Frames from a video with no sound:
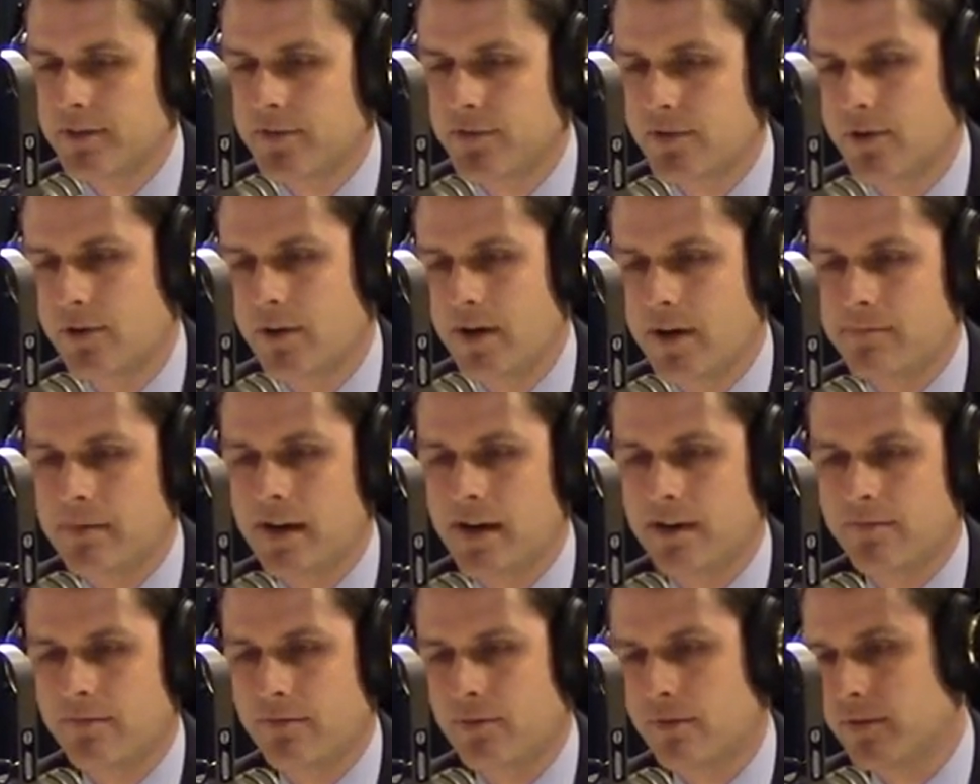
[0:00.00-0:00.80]
So I'm
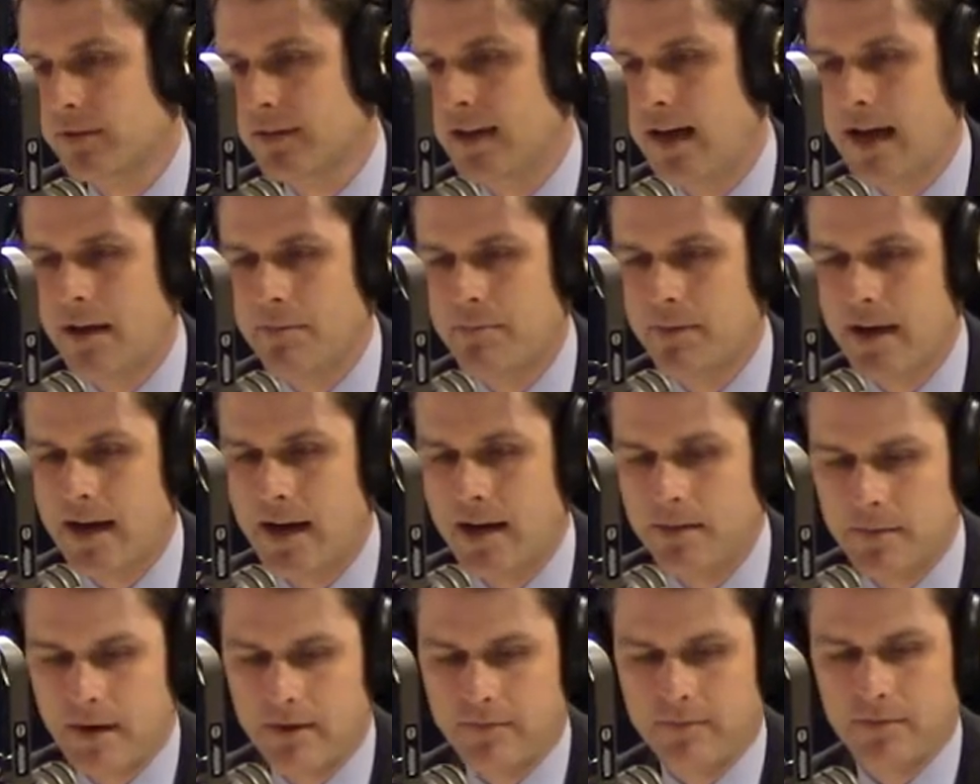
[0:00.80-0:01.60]
not for
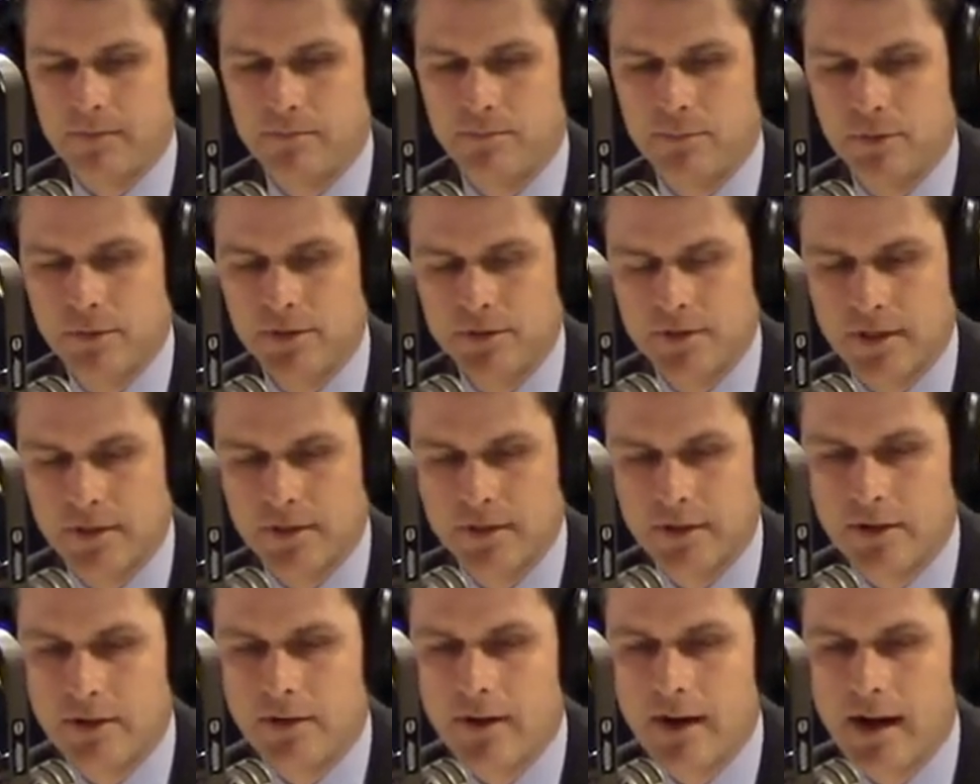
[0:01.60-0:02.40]
combat. I'm not for boots
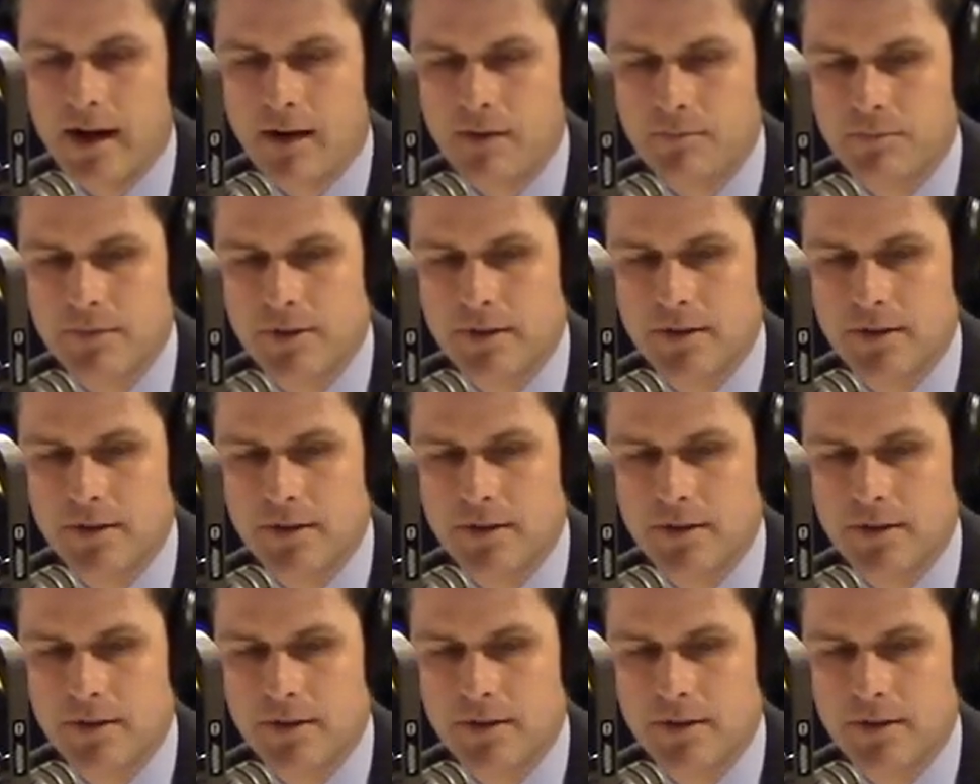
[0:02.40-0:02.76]
on the ground.